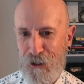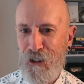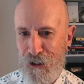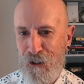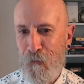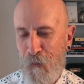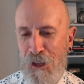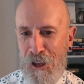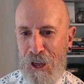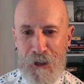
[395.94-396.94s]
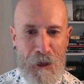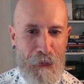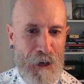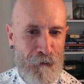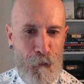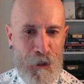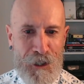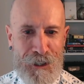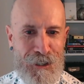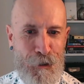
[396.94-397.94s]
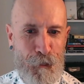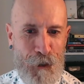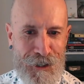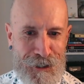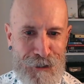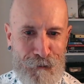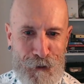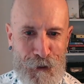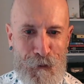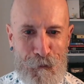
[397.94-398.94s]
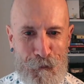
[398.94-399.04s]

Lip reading: Sure. And have there been any surprises for you?